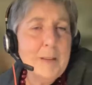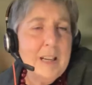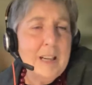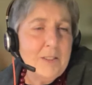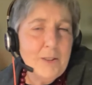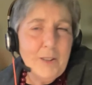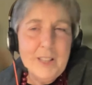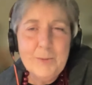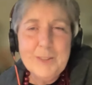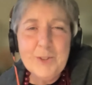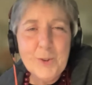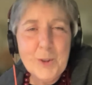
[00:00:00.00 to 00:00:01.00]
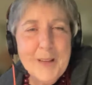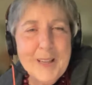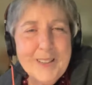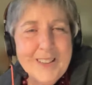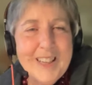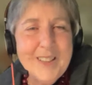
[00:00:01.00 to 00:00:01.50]
about other colleagues. We can talk about
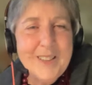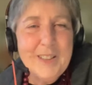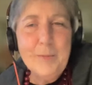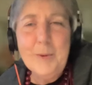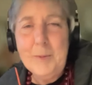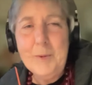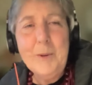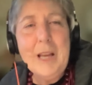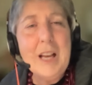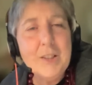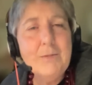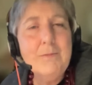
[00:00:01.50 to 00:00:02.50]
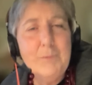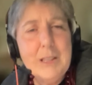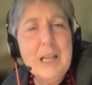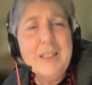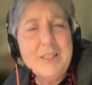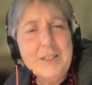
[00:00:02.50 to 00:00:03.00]
it later, Deborah, but we
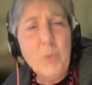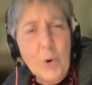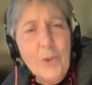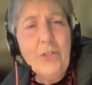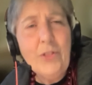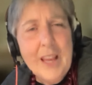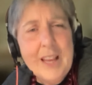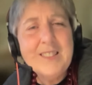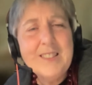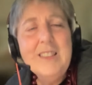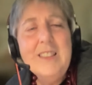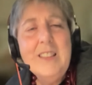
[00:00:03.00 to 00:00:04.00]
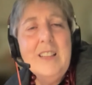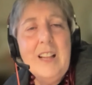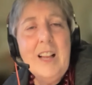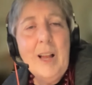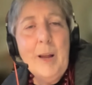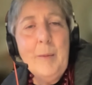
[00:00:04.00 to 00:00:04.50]
actually want that.
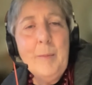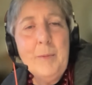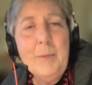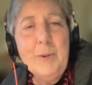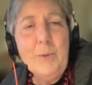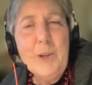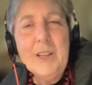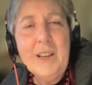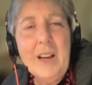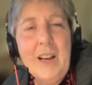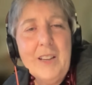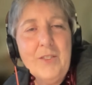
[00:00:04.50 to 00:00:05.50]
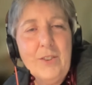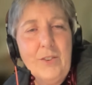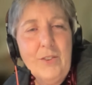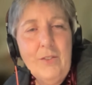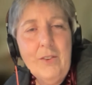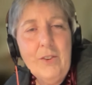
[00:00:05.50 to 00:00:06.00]
And we're working hard to
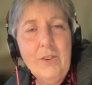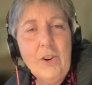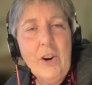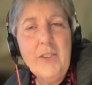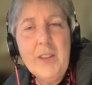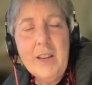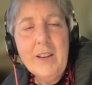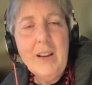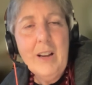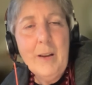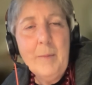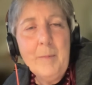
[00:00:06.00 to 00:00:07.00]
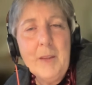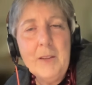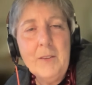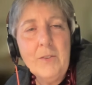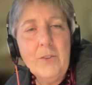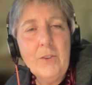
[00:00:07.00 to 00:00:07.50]
try that
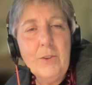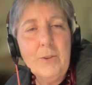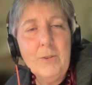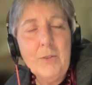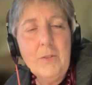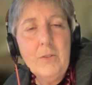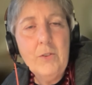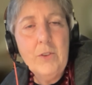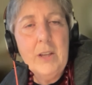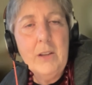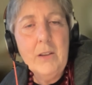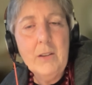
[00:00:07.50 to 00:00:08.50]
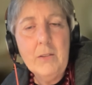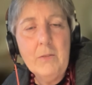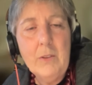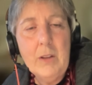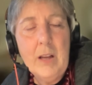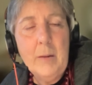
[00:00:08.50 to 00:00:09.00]
and to share
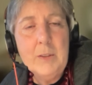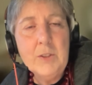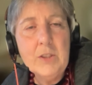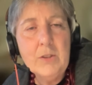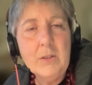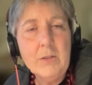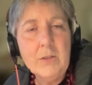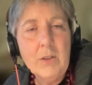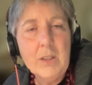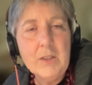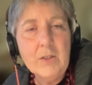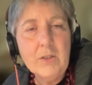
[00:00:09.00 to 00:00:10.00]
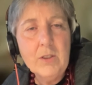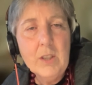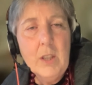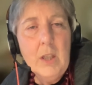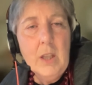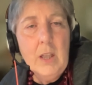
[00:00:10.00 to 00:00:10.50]
Indigenous knowledge
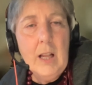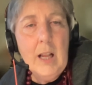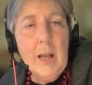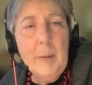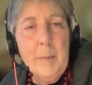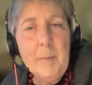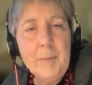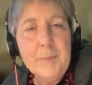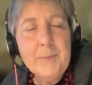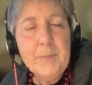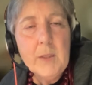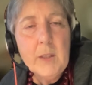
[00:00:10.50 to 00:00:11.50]
and